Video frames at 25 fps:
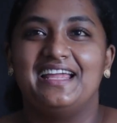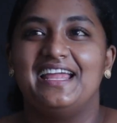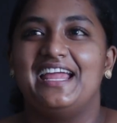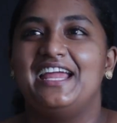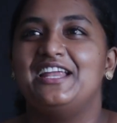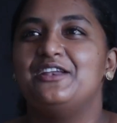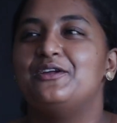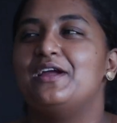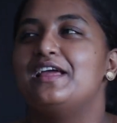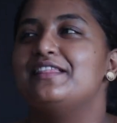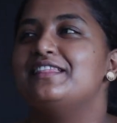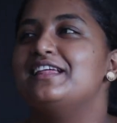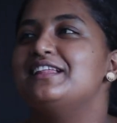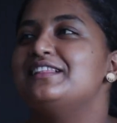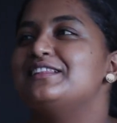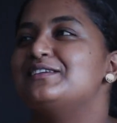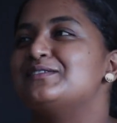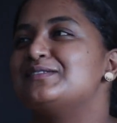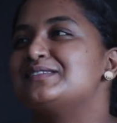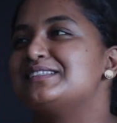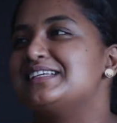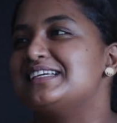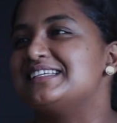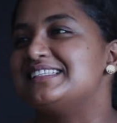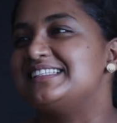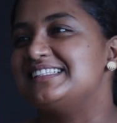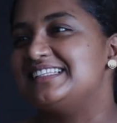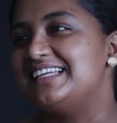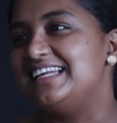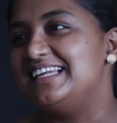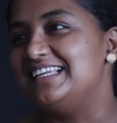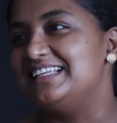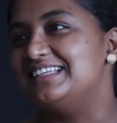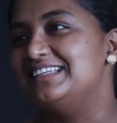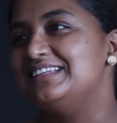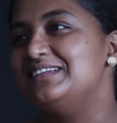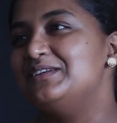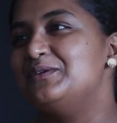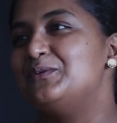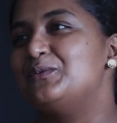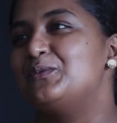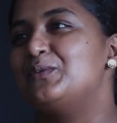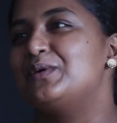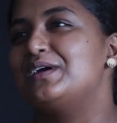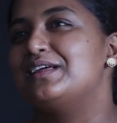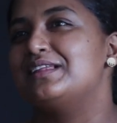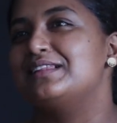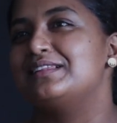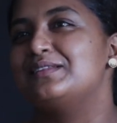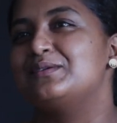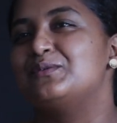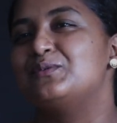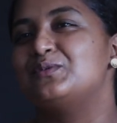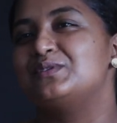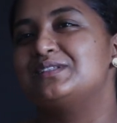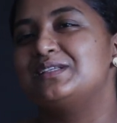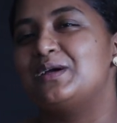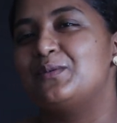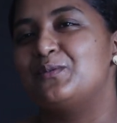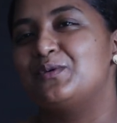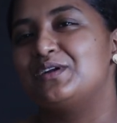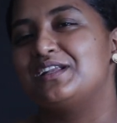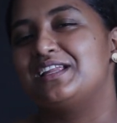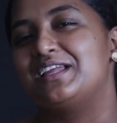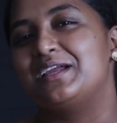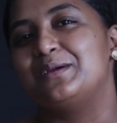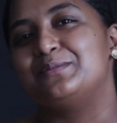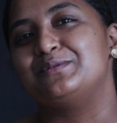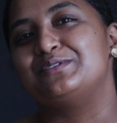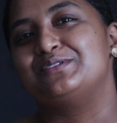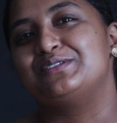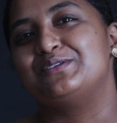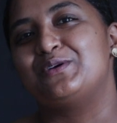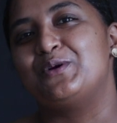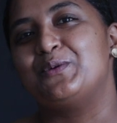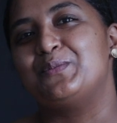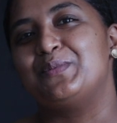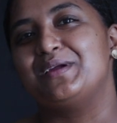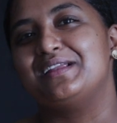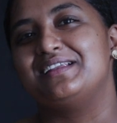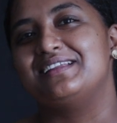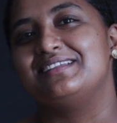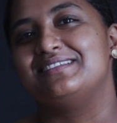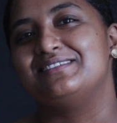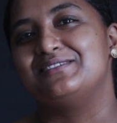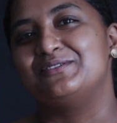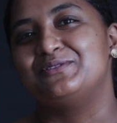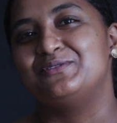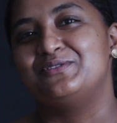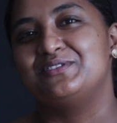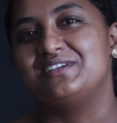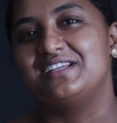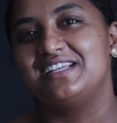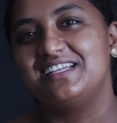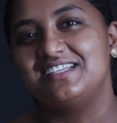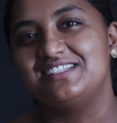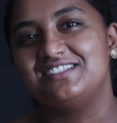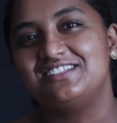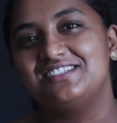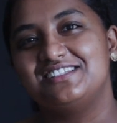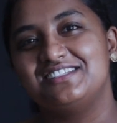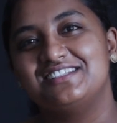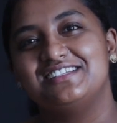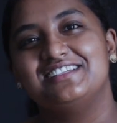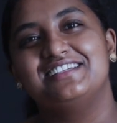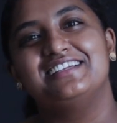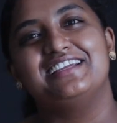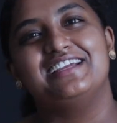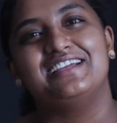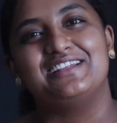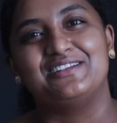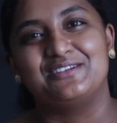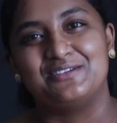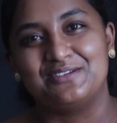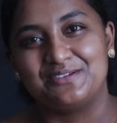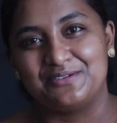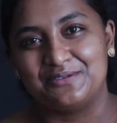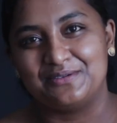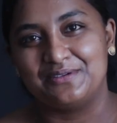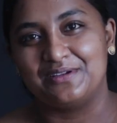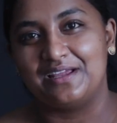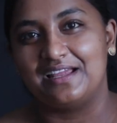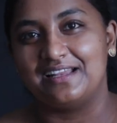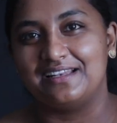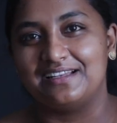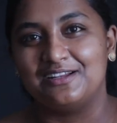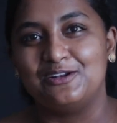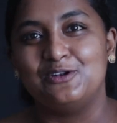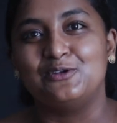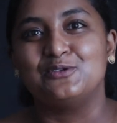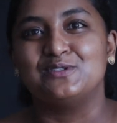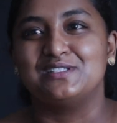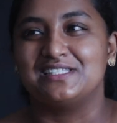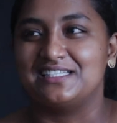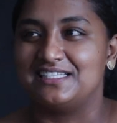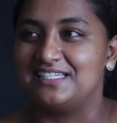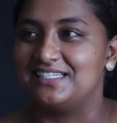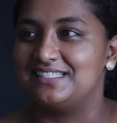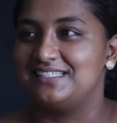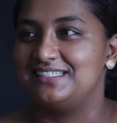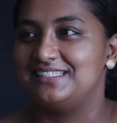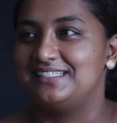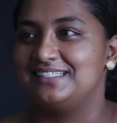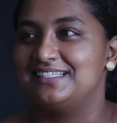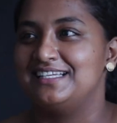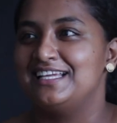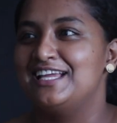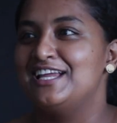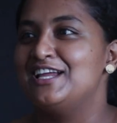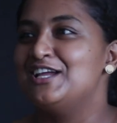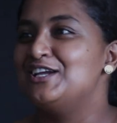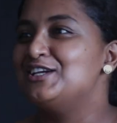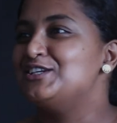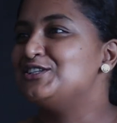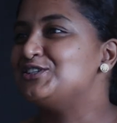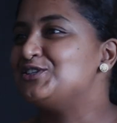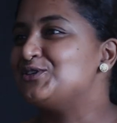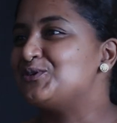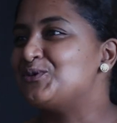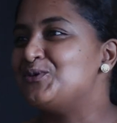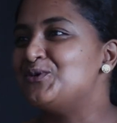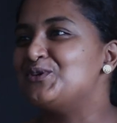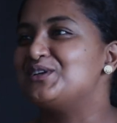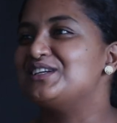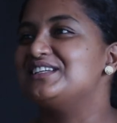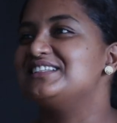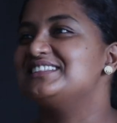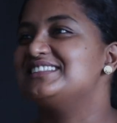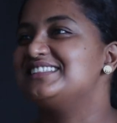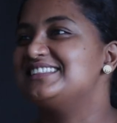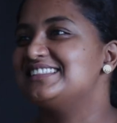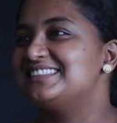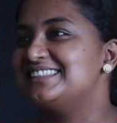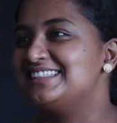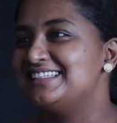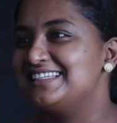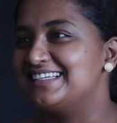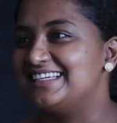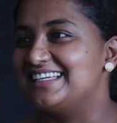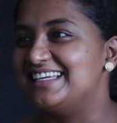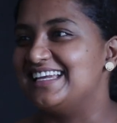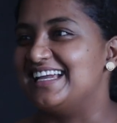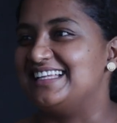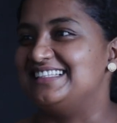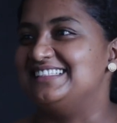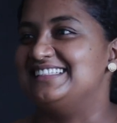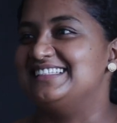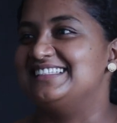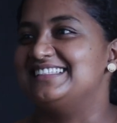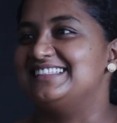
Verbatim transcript: Anyway, and then there was a scene where someone kept opening the fridge and closing it. She couldn't get